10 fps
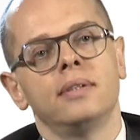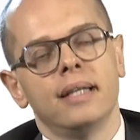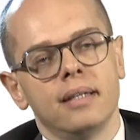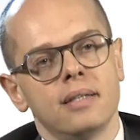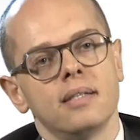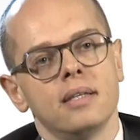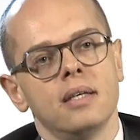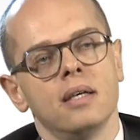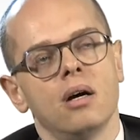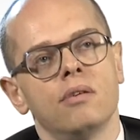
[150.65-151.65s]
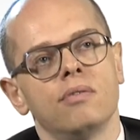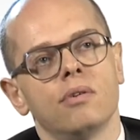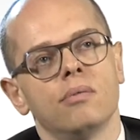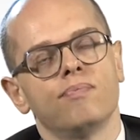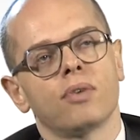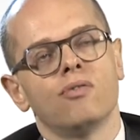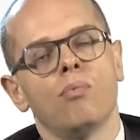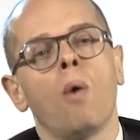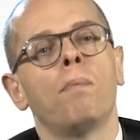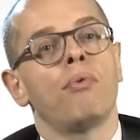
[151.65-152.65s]
tendency of
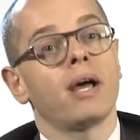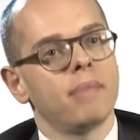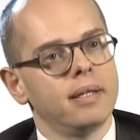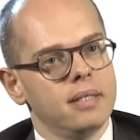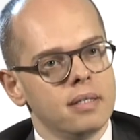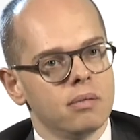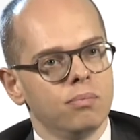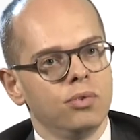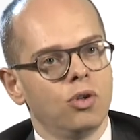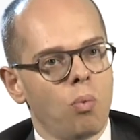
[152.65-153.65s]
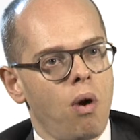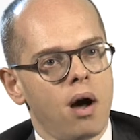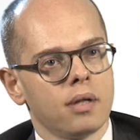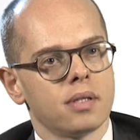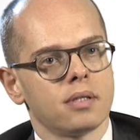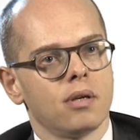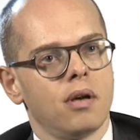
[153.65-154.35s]
more pragmatism towards,